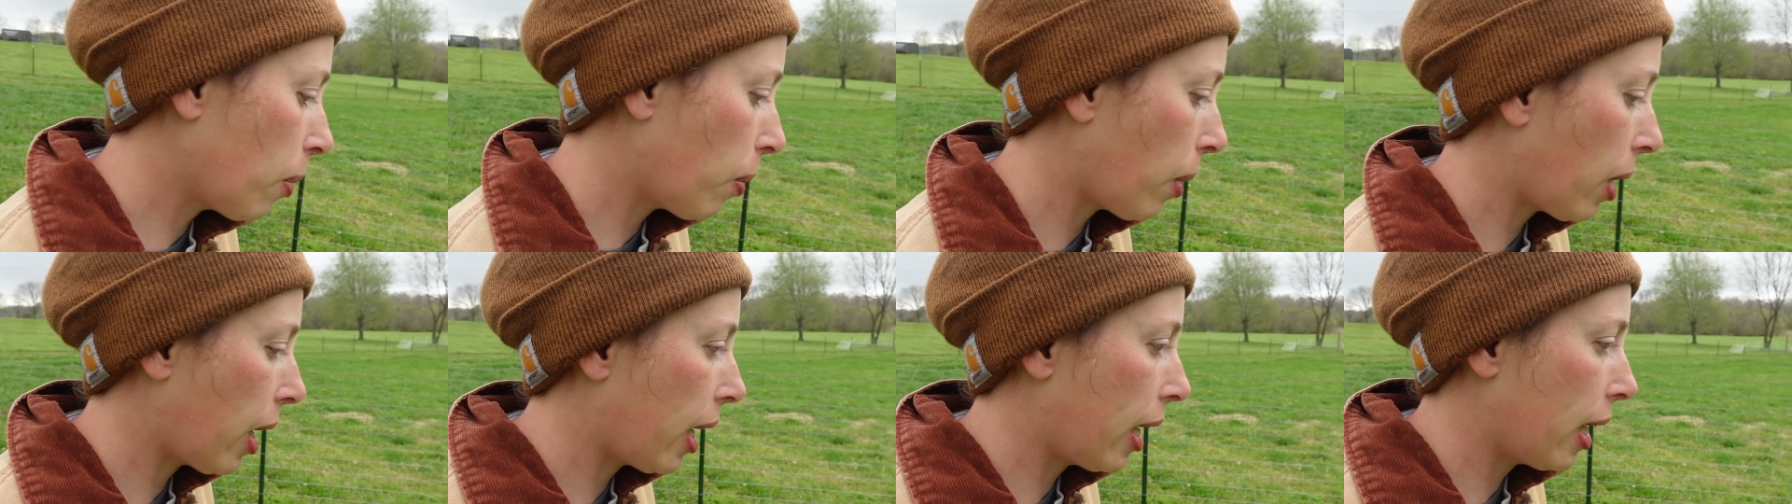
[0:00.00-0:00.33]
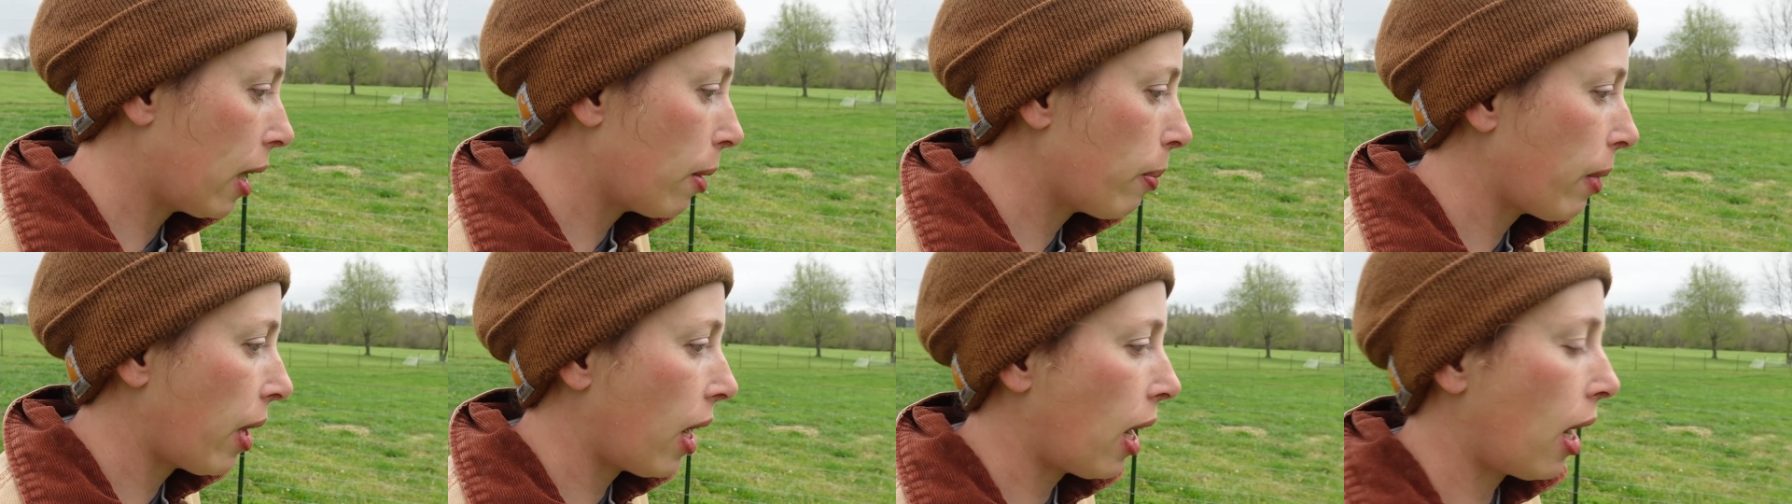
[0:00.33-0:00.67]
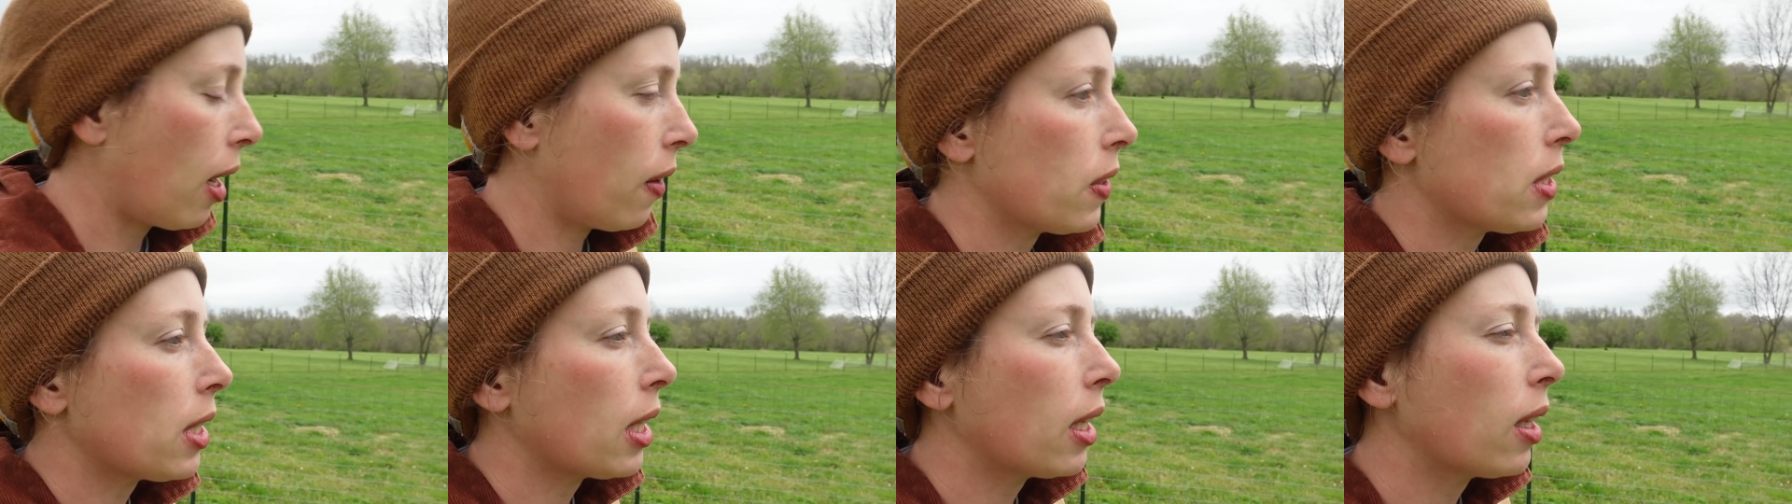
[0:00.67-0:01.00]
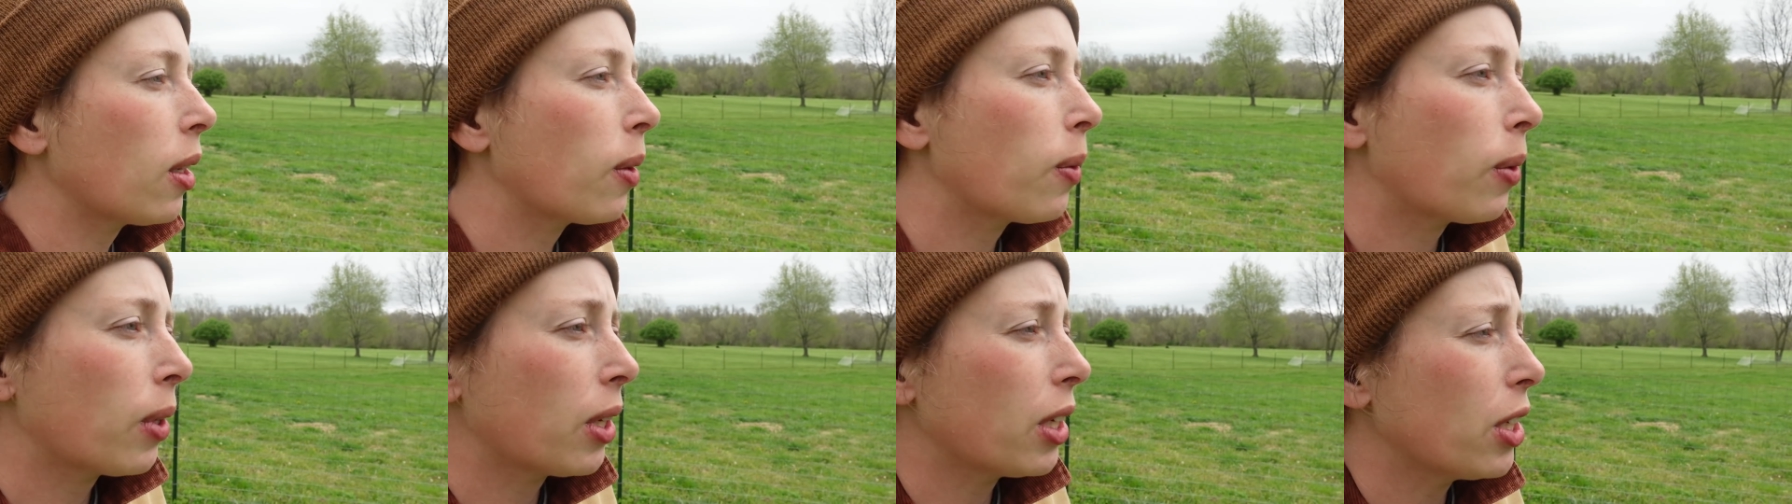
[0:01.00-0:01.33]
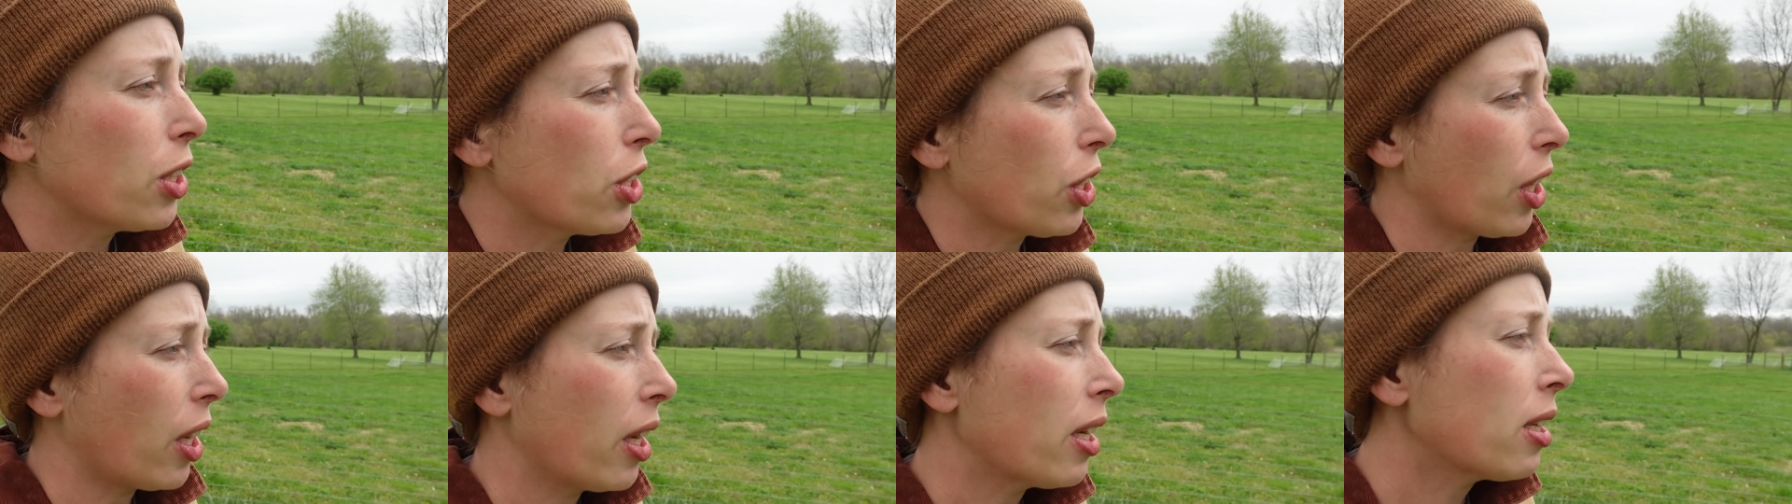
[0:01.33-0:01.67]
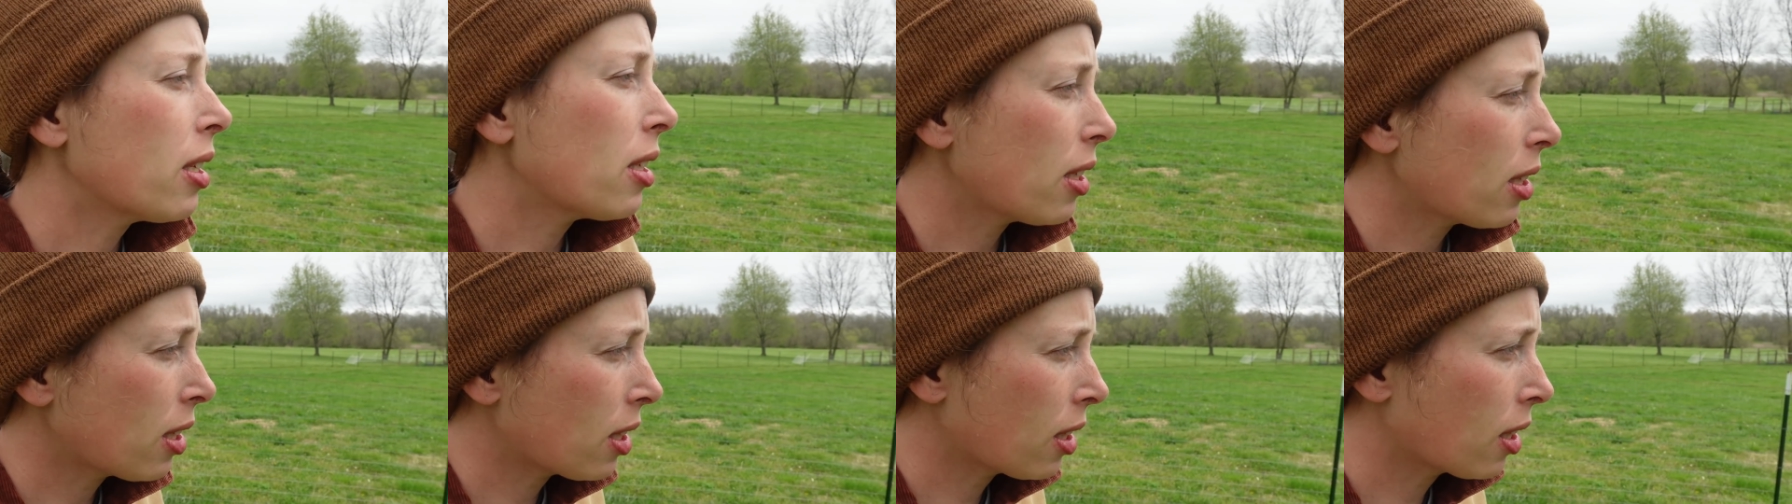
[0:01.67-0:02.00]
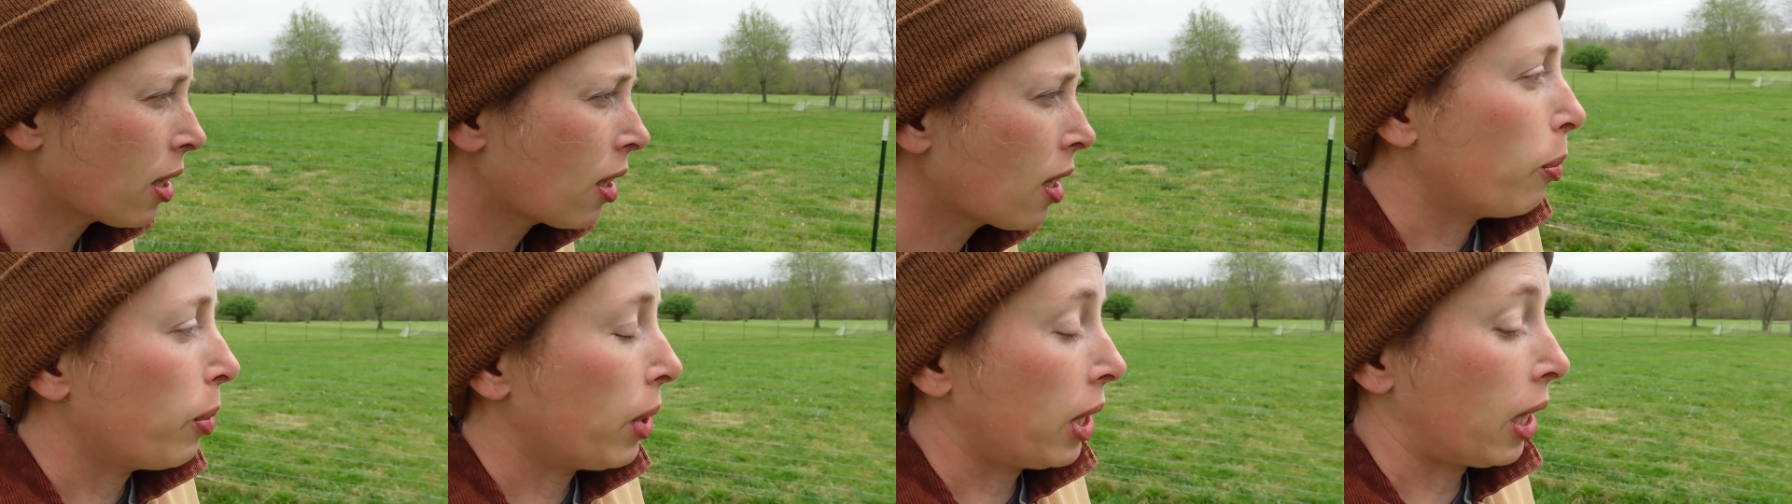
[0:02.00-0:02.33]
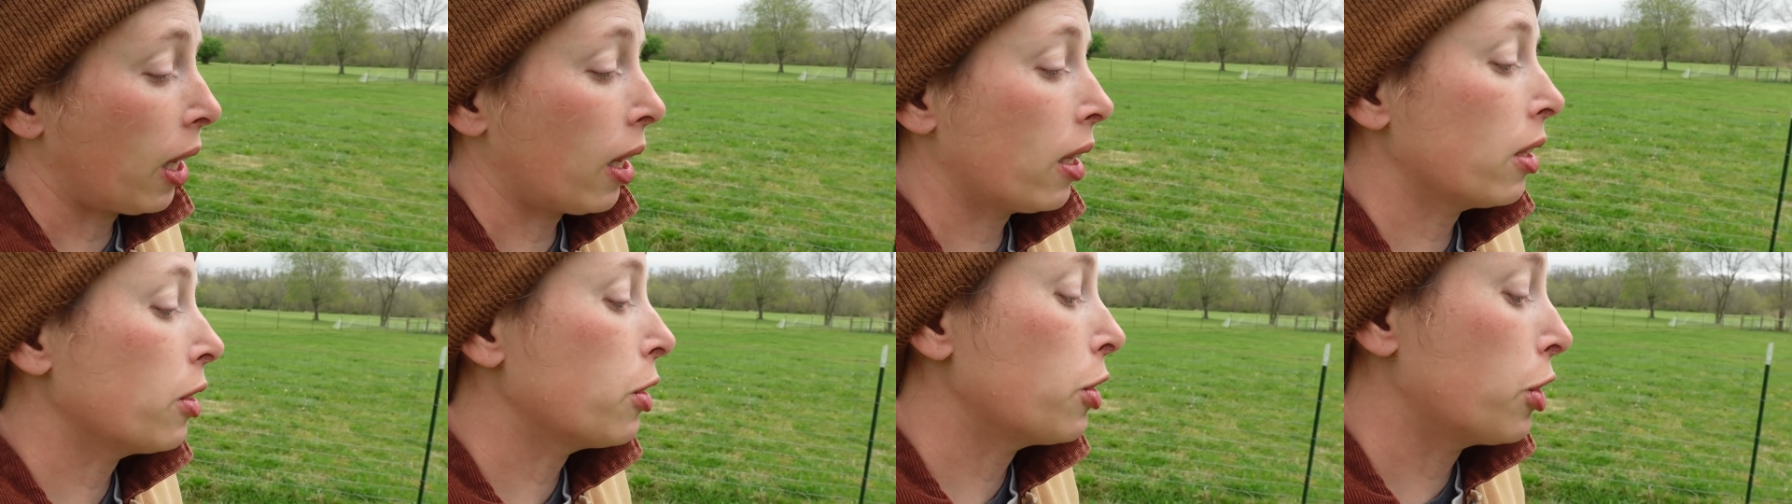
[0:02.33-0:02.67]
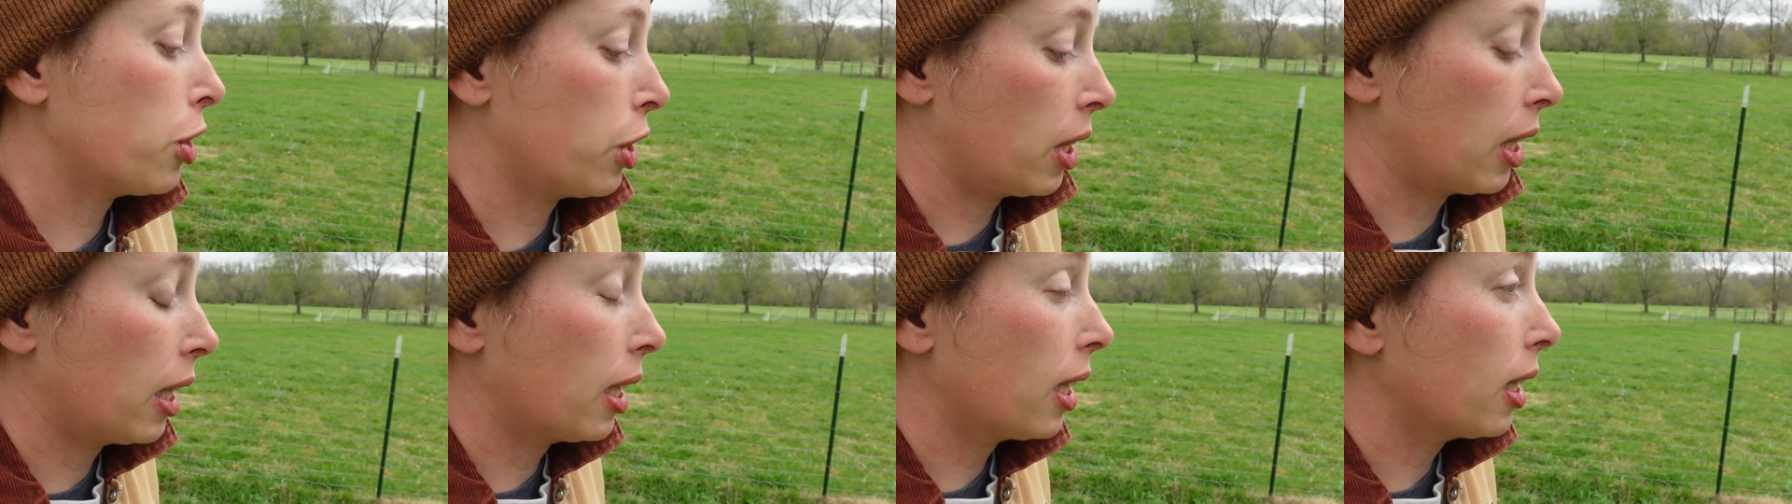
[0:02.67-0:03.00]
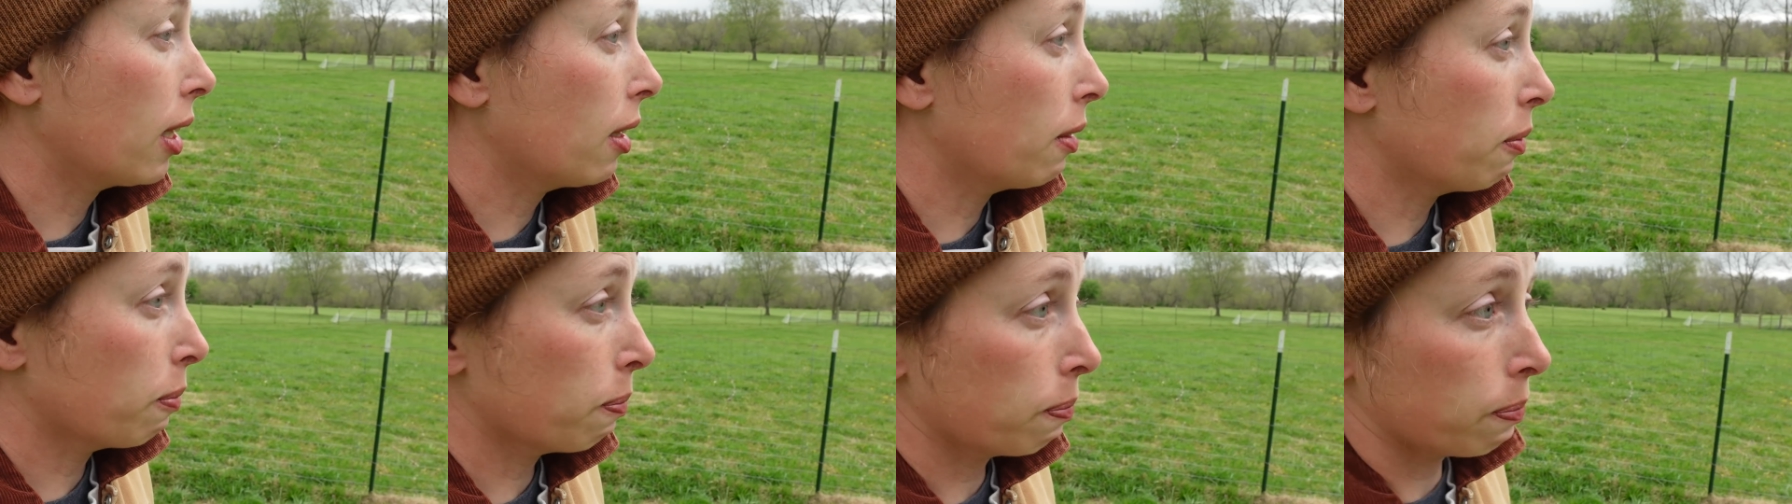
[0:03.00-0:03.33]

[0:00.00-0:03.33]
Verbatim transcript: worried about how Tink would adjust because she